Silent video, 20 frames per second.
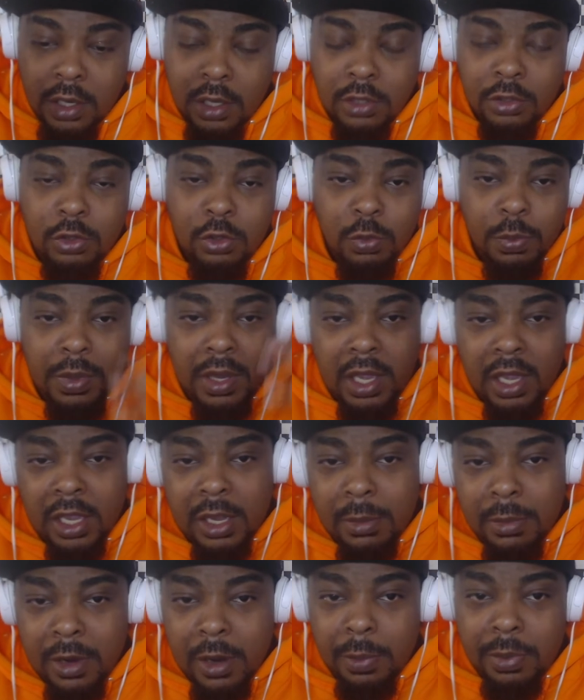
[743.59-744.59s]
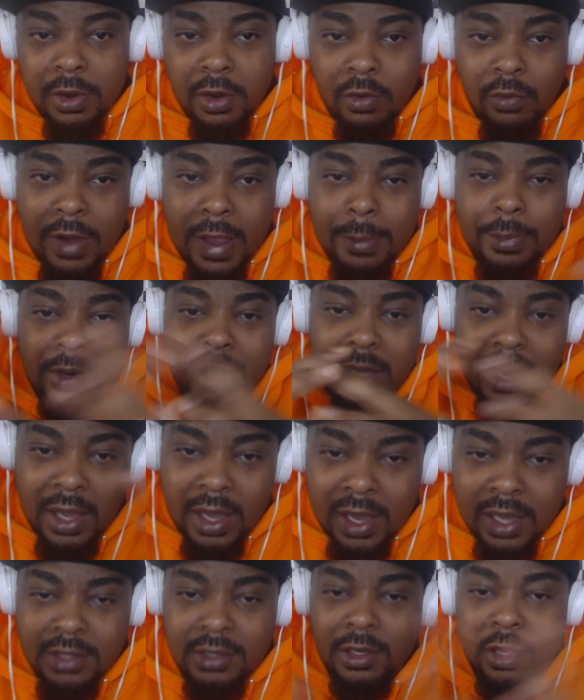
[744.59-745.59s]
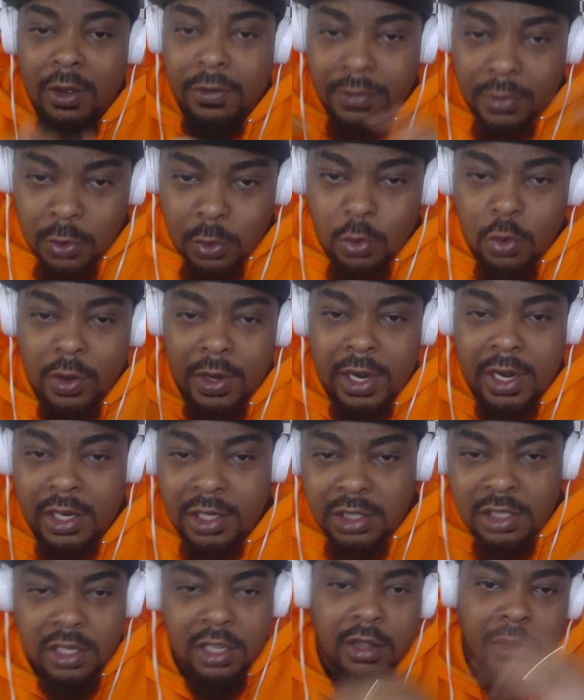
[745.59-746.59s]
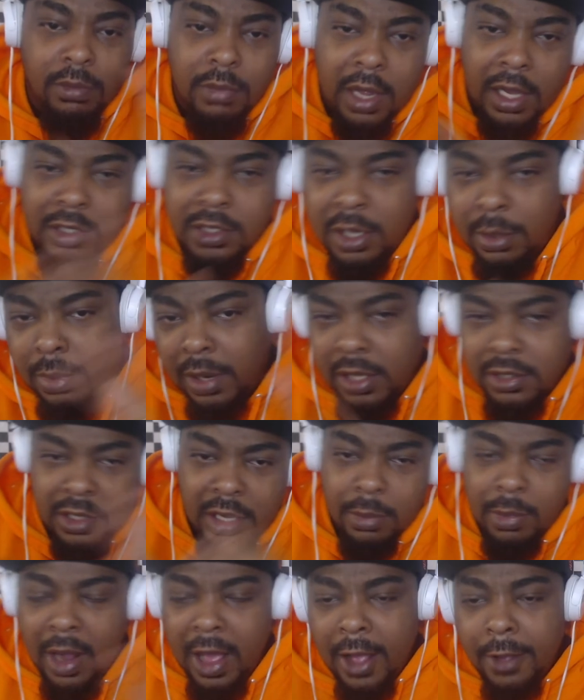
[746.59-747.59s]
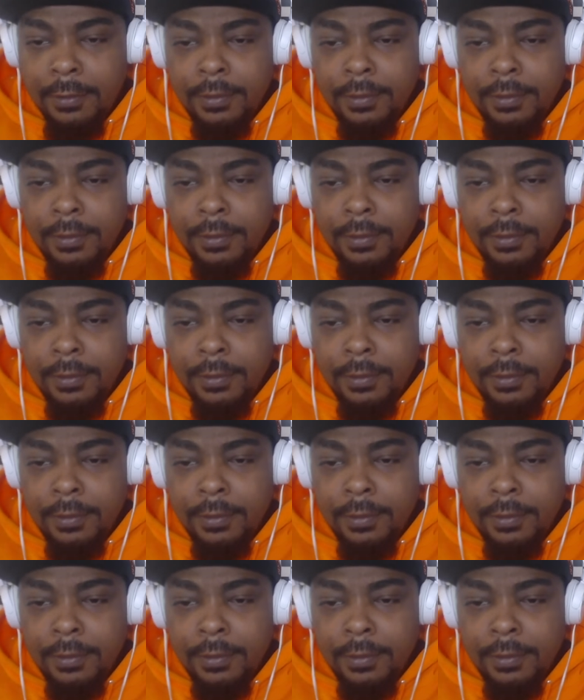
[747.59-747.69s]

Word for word: Two men coming up here rapping their ass off and going at each other, blah, blah, blah, blah.